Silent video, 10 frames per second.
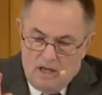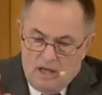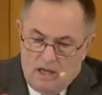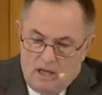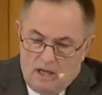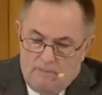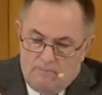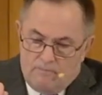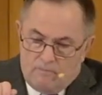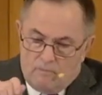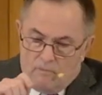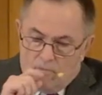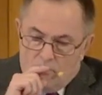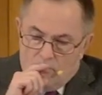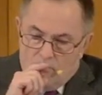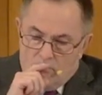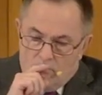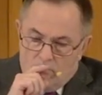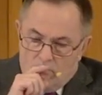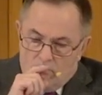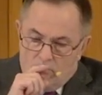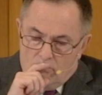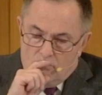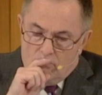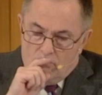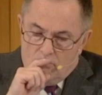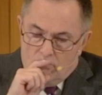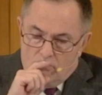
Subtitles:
Nobody speaks.